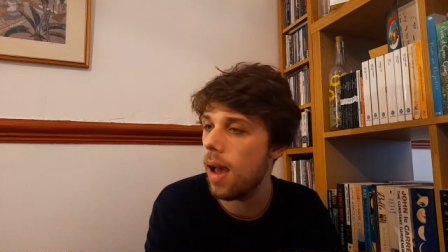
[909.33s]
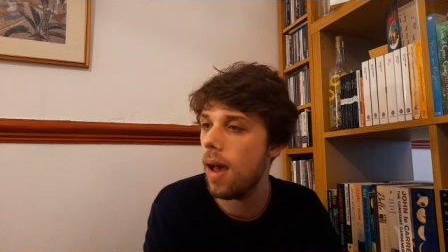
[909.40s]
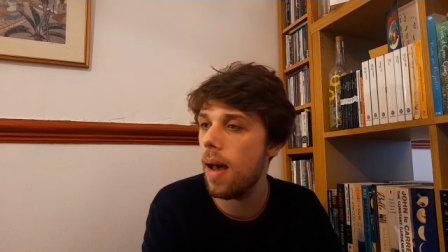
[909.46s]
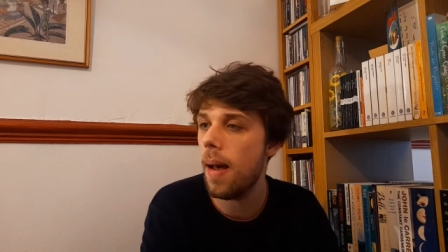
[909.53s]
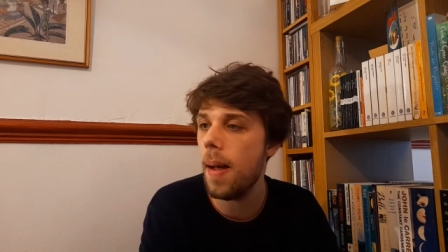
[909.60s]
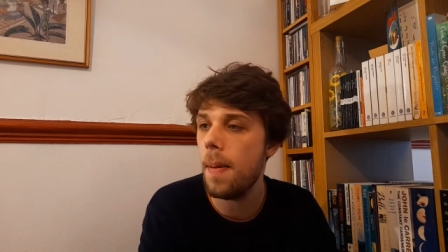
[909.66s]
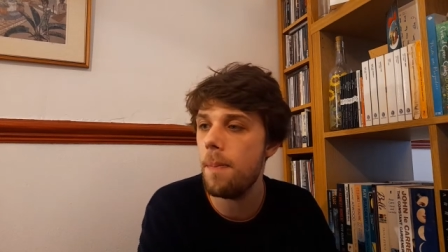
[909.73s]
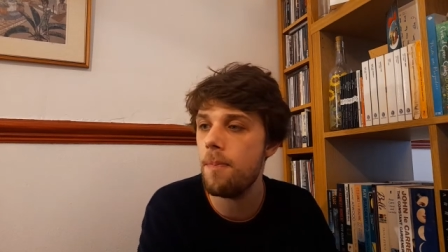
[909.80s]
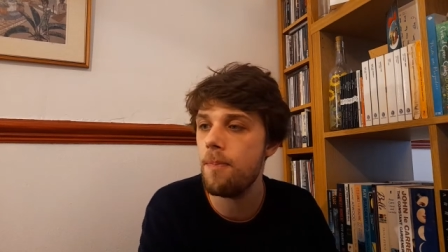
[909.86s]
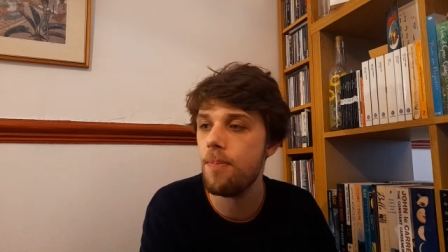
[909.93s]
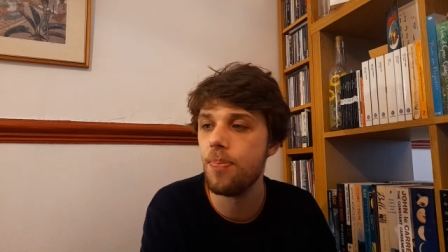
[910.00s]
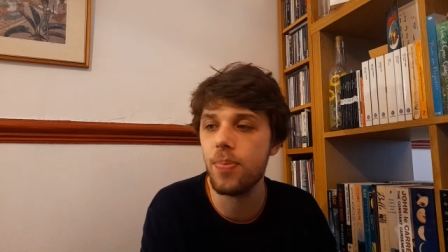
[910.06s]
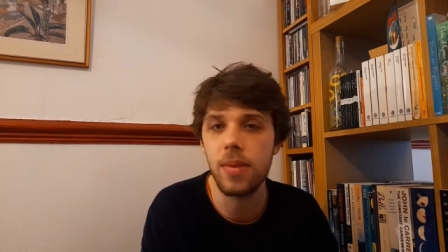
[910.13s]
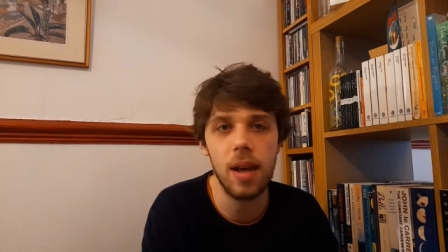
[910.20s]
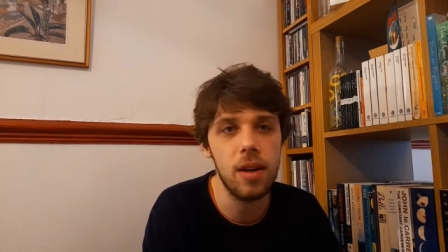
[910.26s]

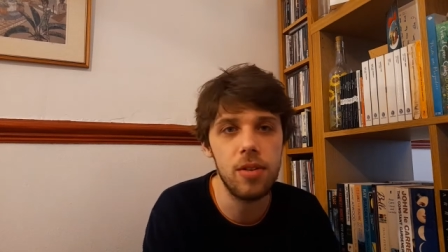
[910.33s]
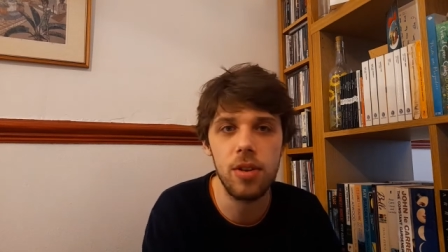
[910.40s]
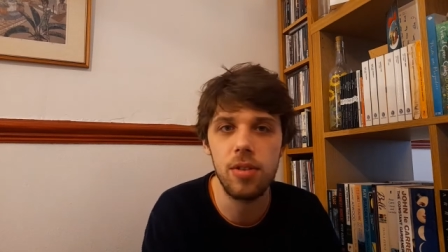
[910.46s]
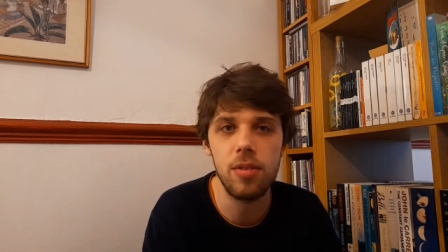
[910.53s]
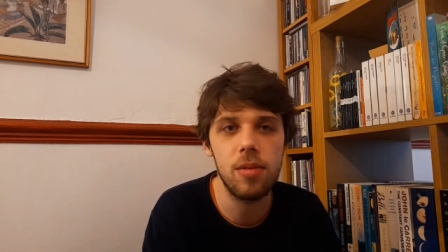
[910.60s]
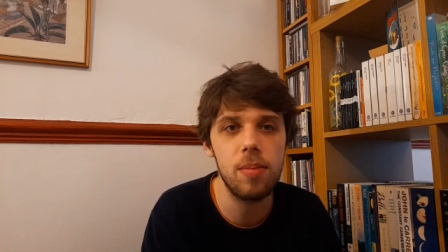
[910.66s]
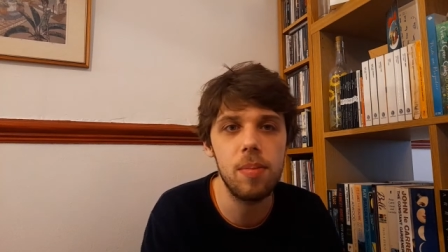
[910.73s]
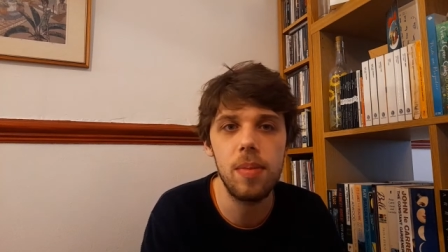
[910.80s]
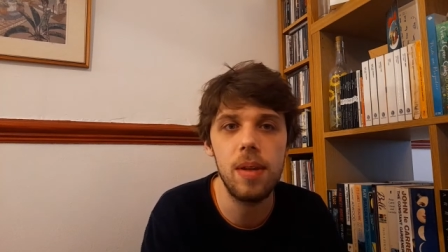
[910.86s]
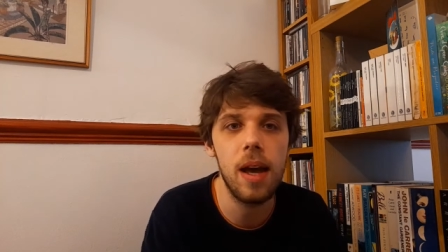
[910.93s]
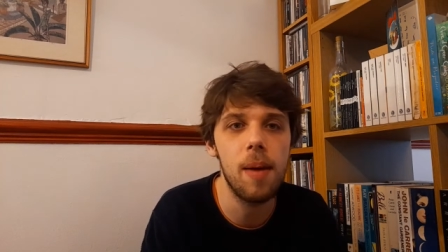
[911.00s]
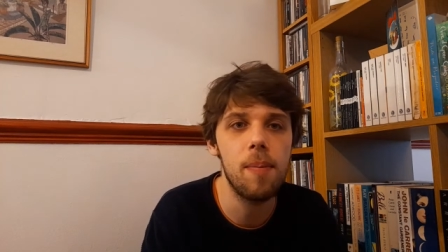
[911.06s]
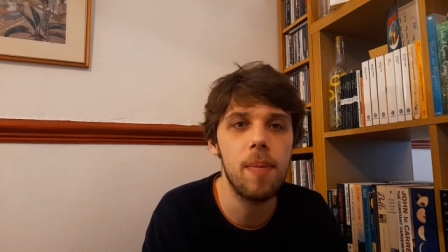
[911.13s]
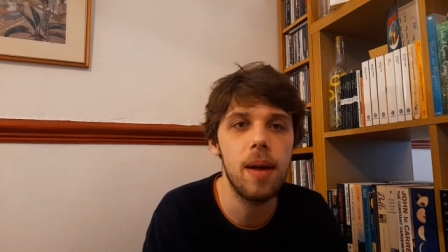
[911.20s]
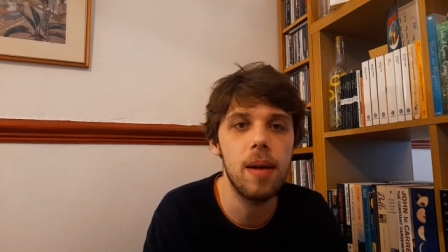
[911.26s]
I just, yeah,
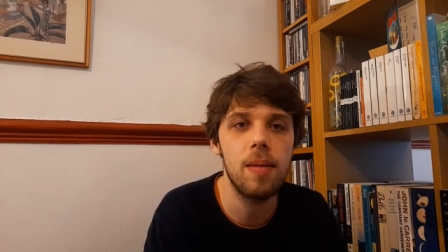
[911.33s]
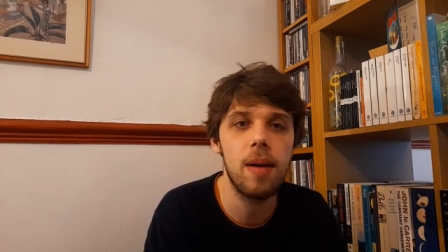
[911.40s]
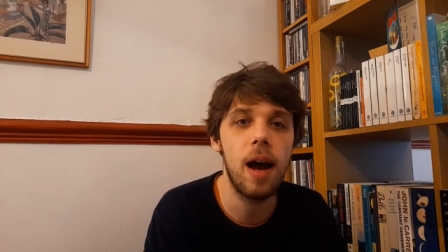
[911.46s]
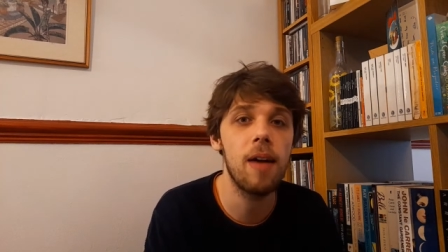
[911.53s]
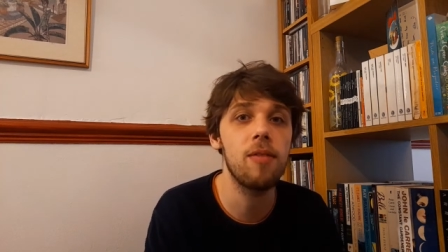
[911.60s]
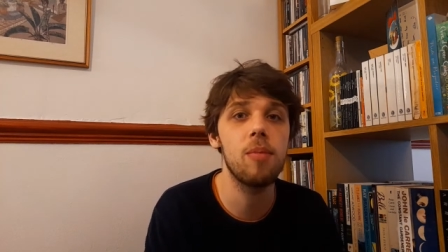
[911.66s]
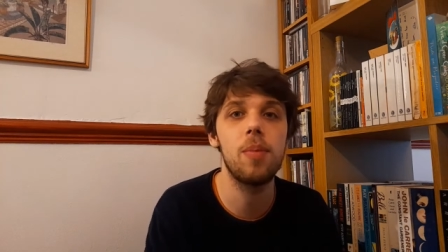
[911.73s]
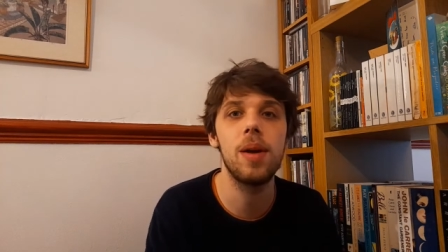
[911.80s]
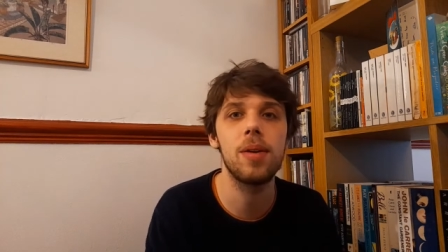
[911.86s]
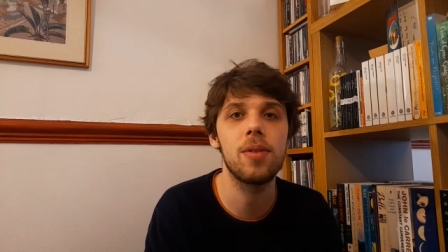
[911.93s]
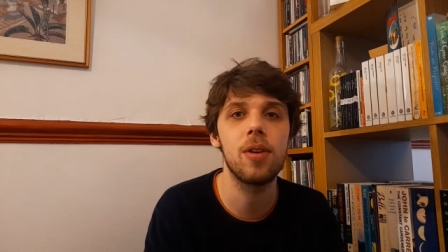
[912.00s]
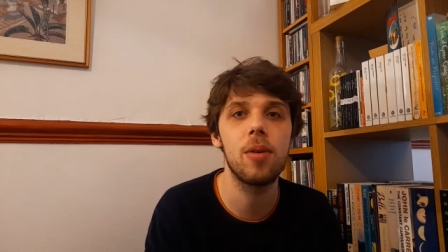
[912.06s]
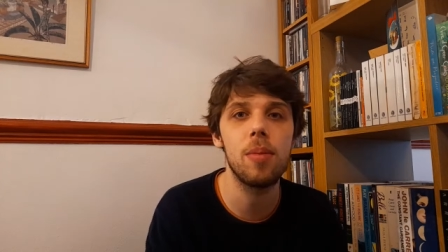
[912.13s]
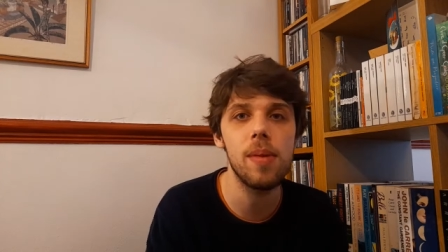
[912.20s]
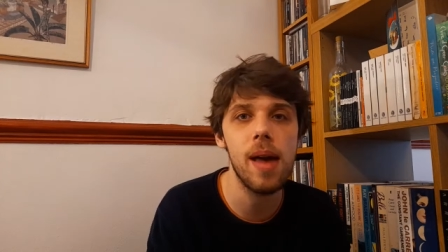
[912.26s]
haven't picked
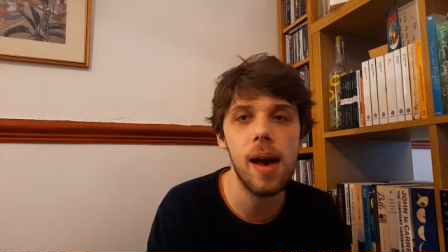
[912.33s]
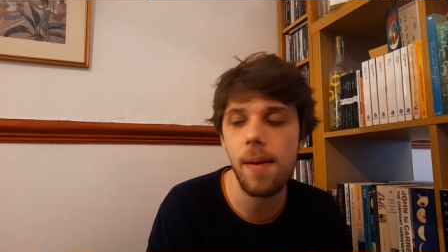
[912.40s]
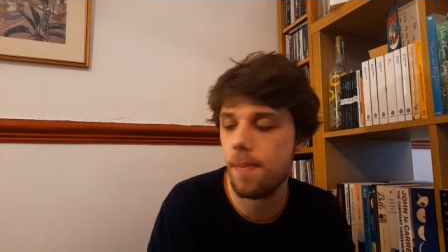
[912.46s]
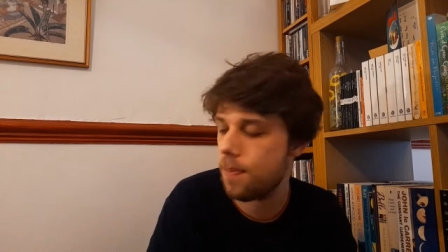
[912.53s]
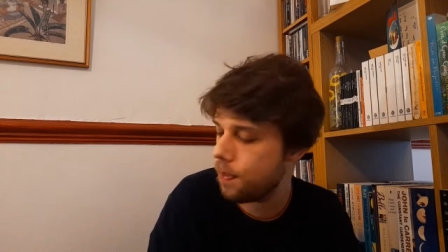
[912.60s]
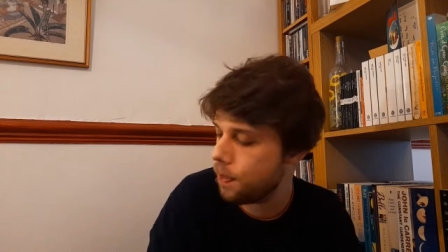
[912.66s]
it up yet.